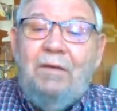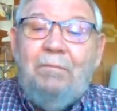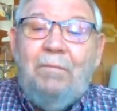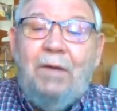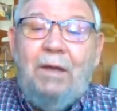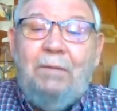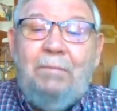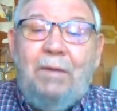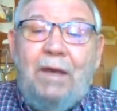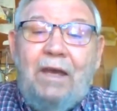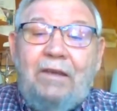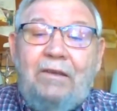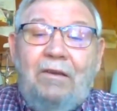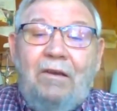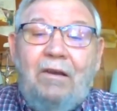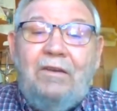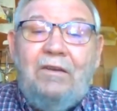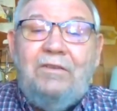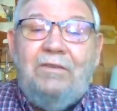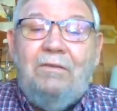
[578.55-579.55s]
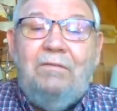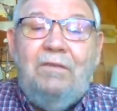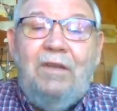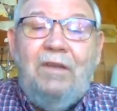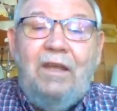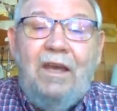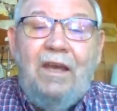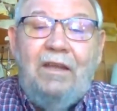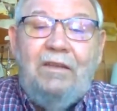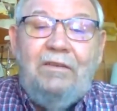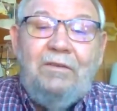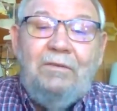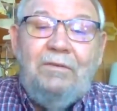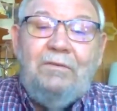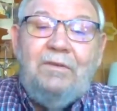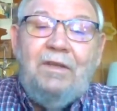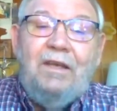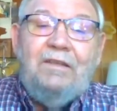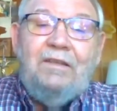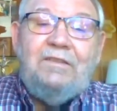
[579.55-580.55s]
My backyard's only had
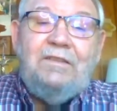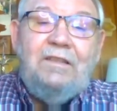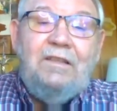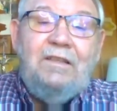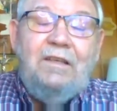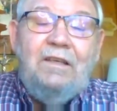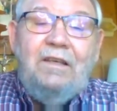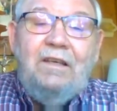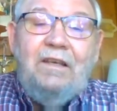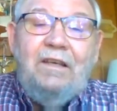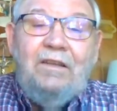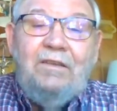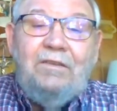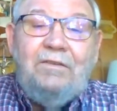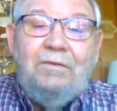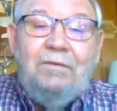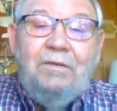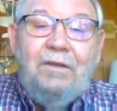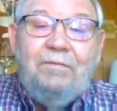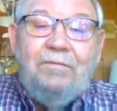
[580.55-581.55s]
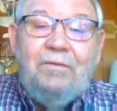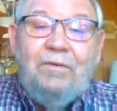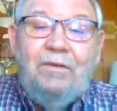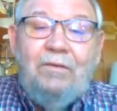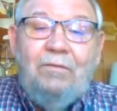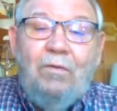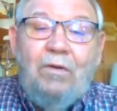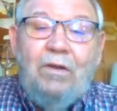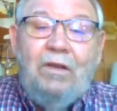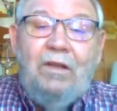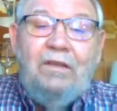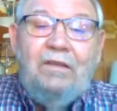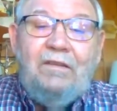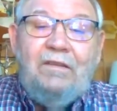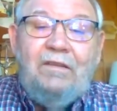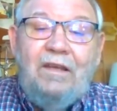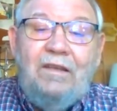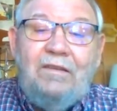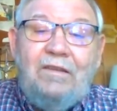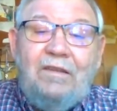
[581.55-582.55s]
2/10 and
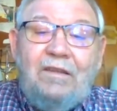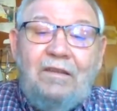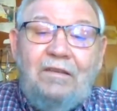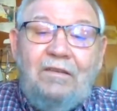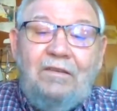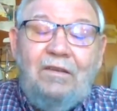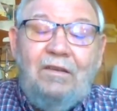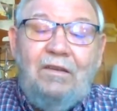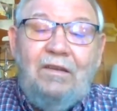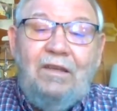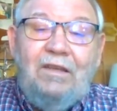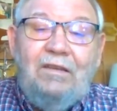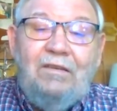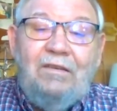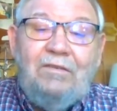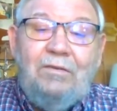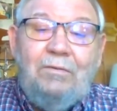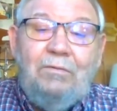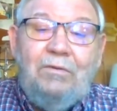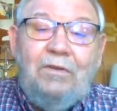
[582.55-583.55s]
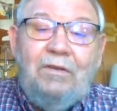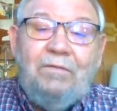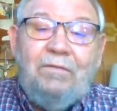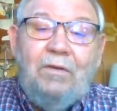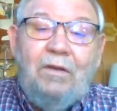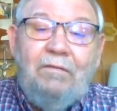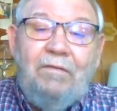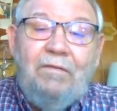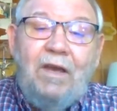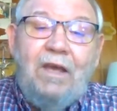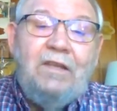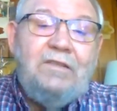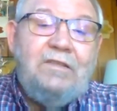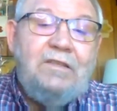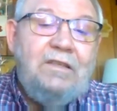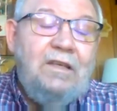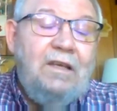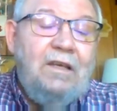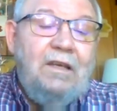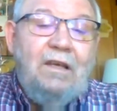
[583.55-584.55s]
1/10 and two different
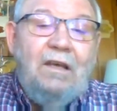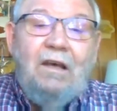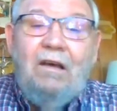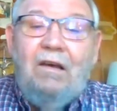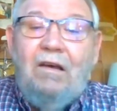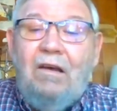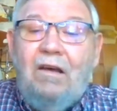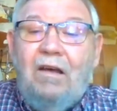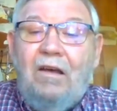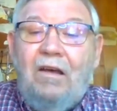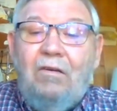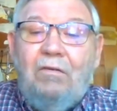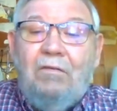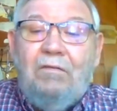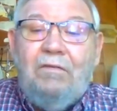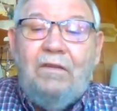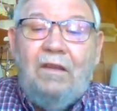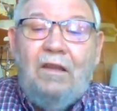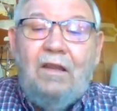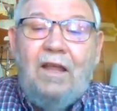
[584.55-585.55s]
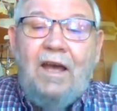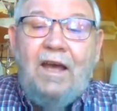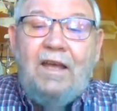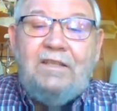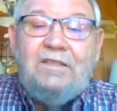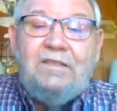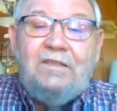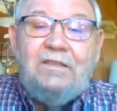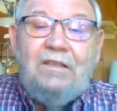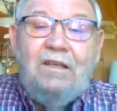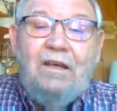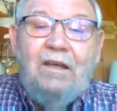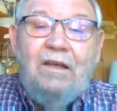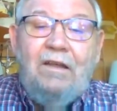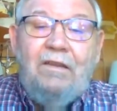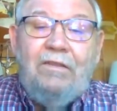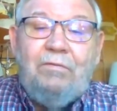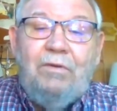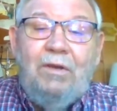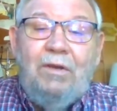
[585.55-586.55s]
events over the last
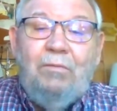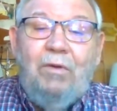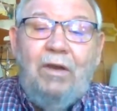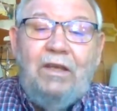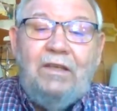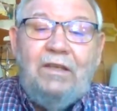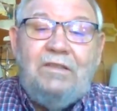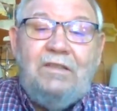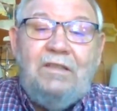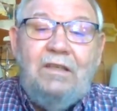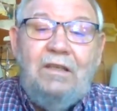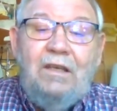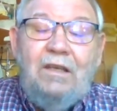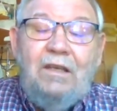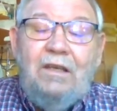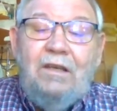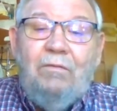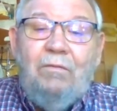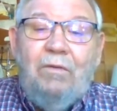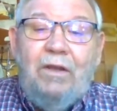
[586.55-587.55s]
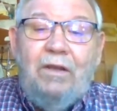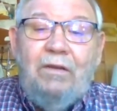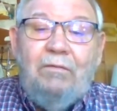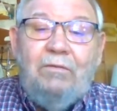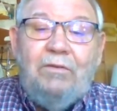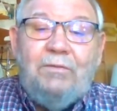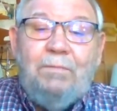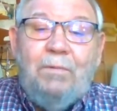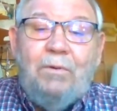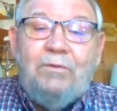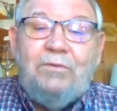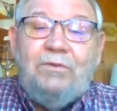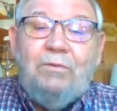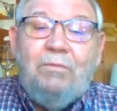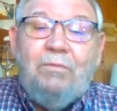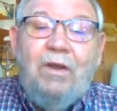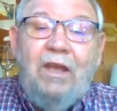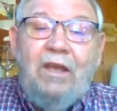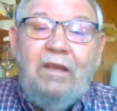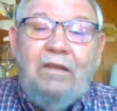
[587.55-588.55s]
3 weeks when it was supposed to
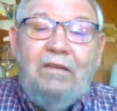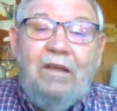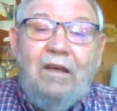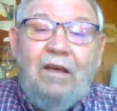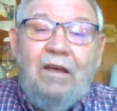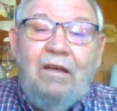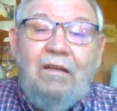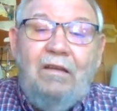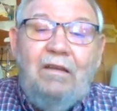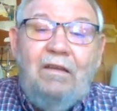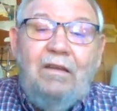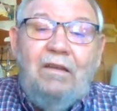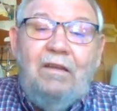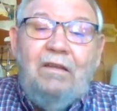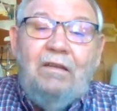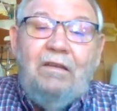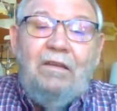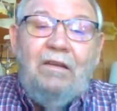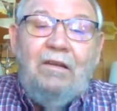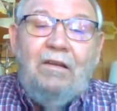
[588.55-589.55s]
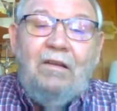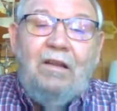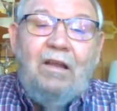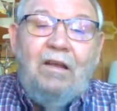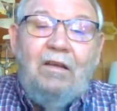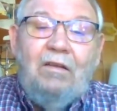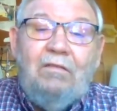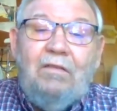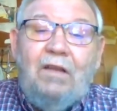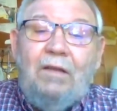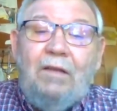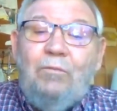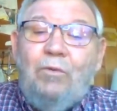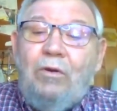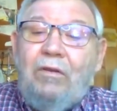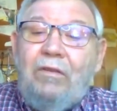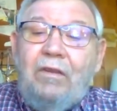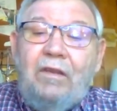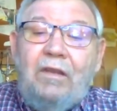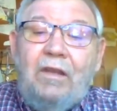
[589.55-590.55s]
rain, a hell of a lot
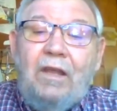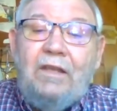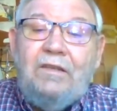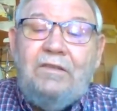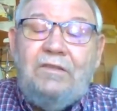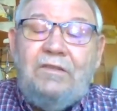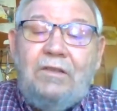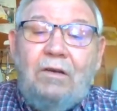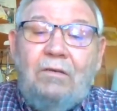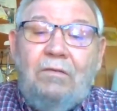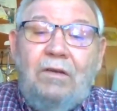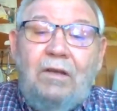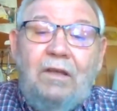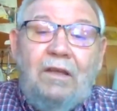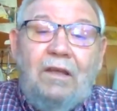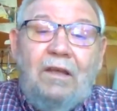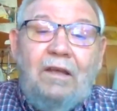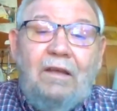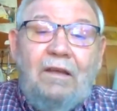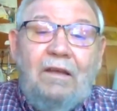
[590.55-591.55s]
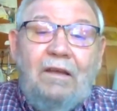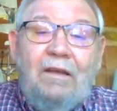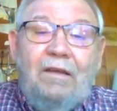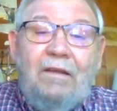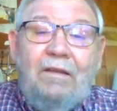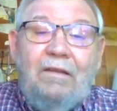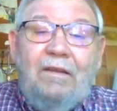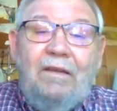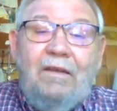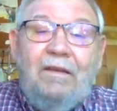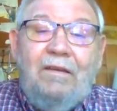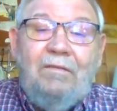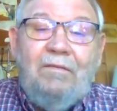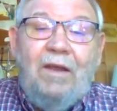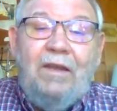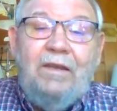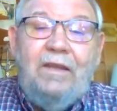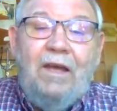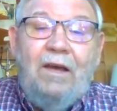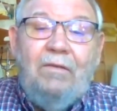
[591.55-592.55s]
more than that. So
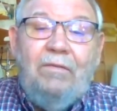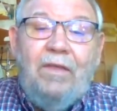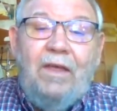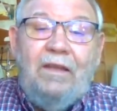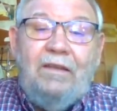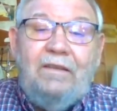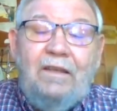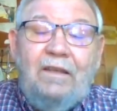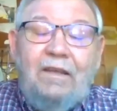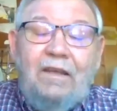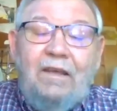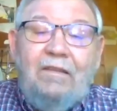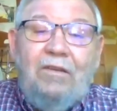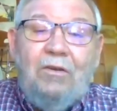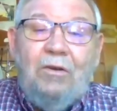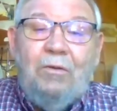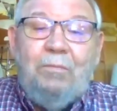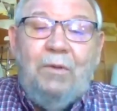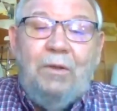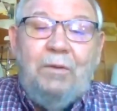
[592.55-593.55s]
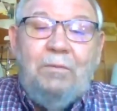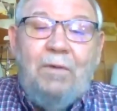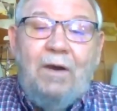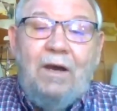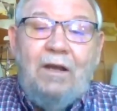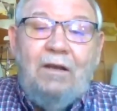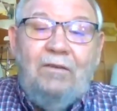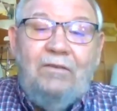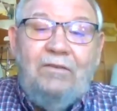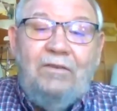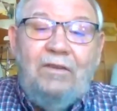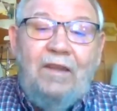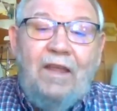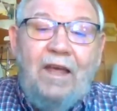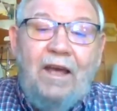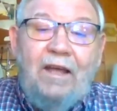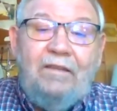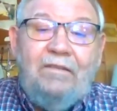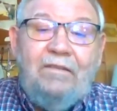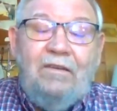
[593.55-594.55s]
right now that the European models in
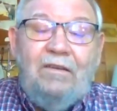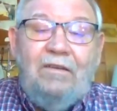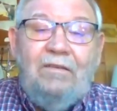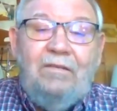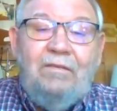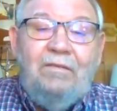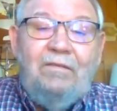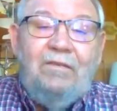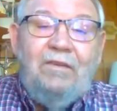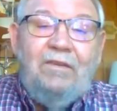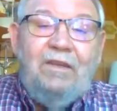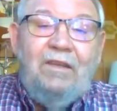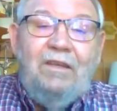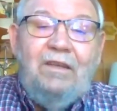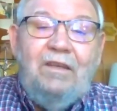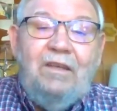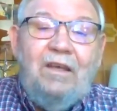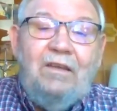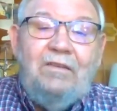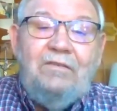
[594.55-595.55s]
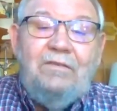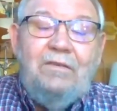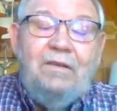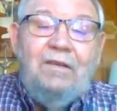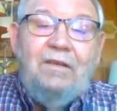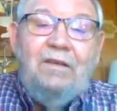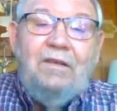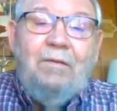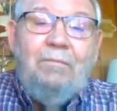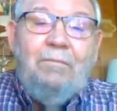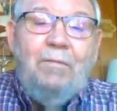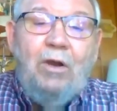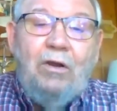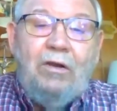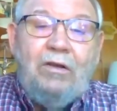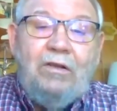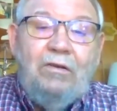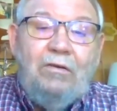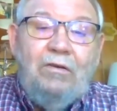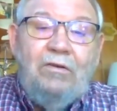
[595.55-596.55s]
that the
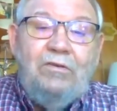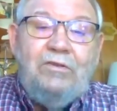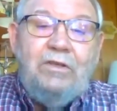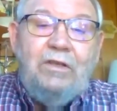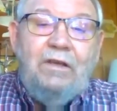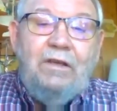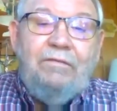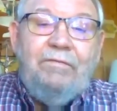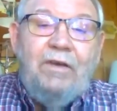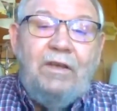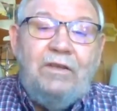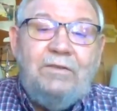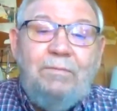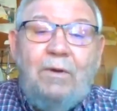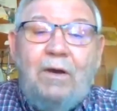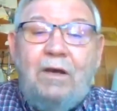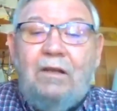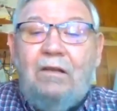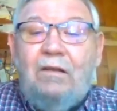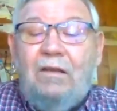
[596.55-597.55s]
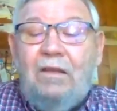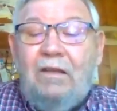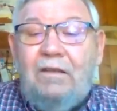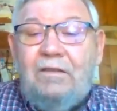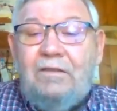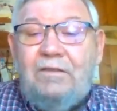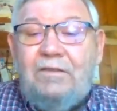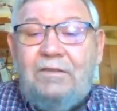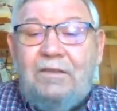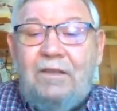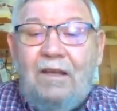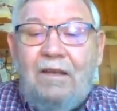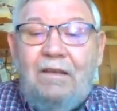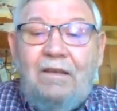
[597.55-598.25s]
American or GFS model is